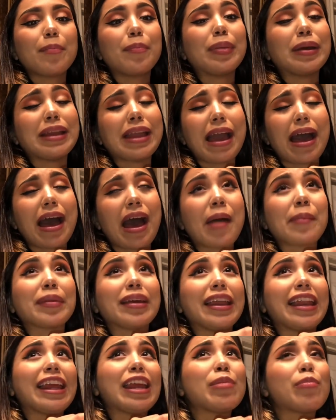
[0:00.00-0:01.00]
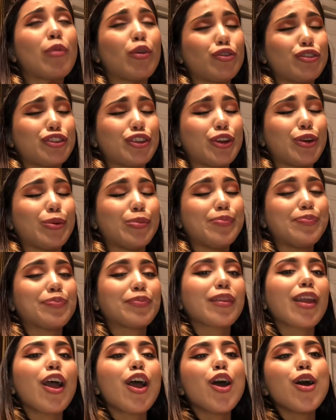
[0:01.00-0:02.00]
But yeah, I'm getting emotional.
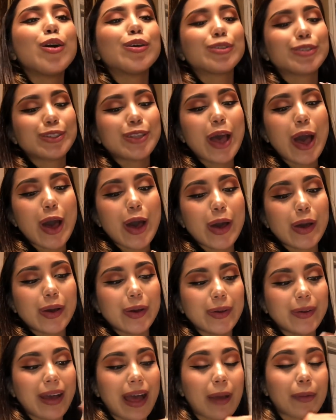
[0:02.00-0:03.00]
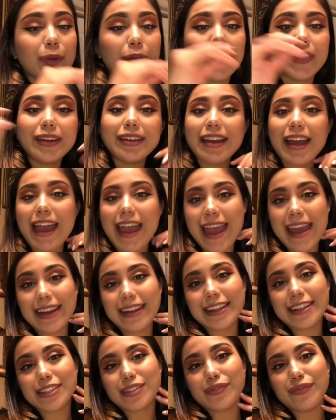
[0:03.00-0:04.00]
So I'm going to
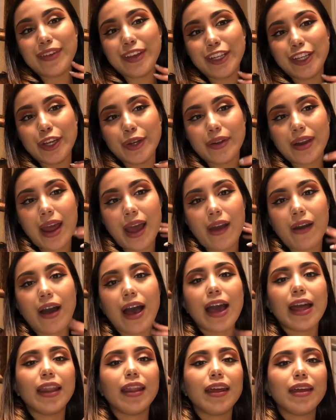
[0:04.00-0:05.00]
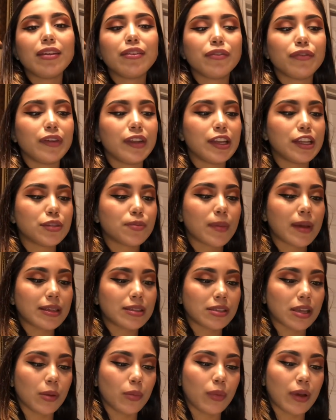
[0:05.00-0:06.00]
end this video now. I didn't finish my
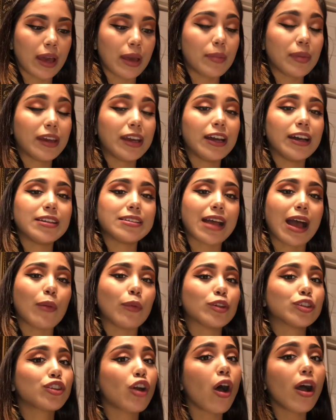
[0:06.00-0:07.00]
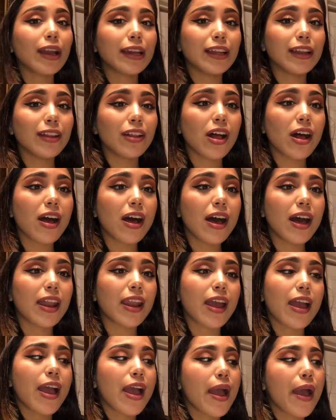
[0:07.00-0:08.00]
subway because I was talking a
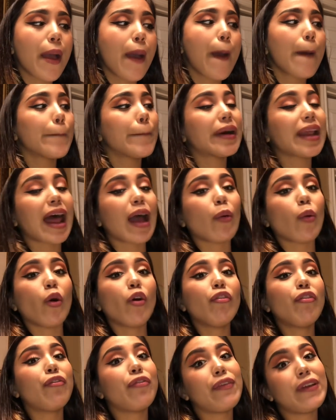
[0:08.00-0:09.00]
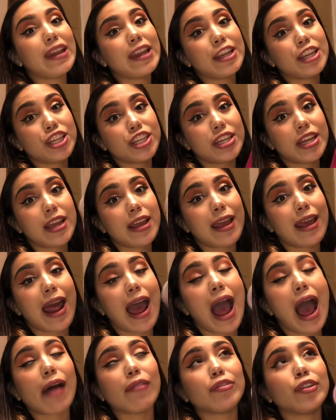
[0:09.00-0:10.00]
lot. But I will finish it
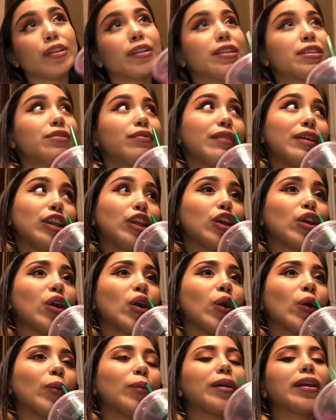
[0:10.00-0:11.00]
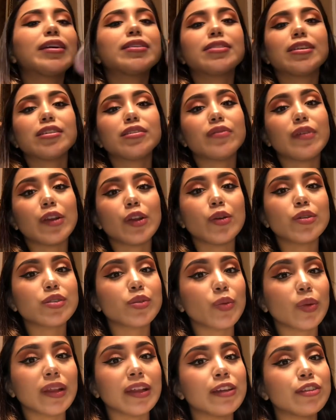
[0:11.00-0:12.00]
after this video because this video
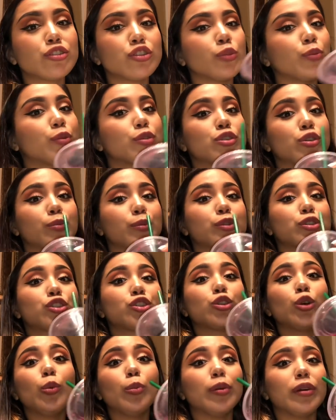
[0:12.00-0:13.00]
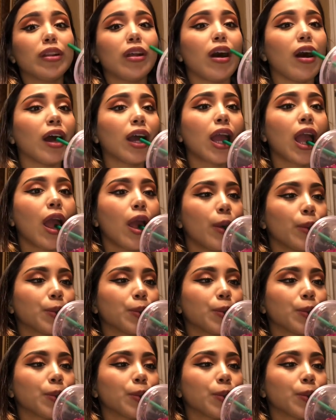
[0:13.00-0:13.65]
is really super, super, super long.